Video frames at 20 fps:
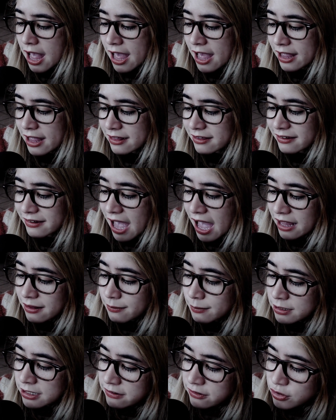and
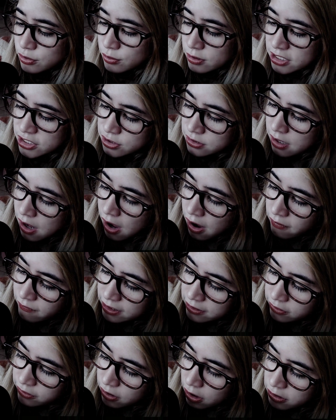administration of
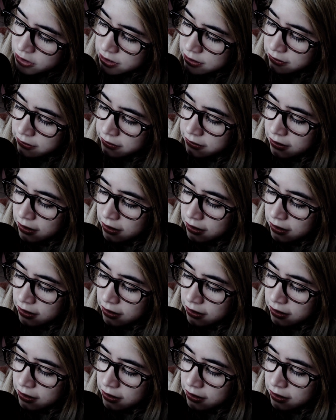exogenous